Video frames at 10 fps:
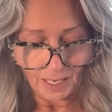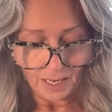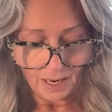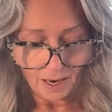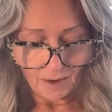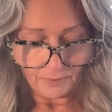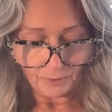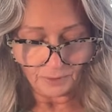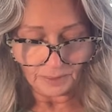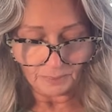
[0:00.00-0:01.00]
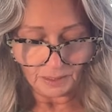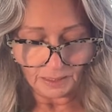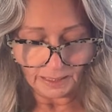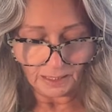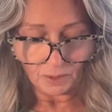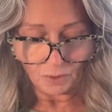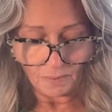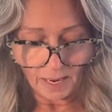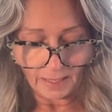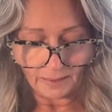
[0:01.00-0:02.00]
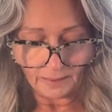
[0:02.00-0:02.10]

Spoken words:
of your limited ego mind,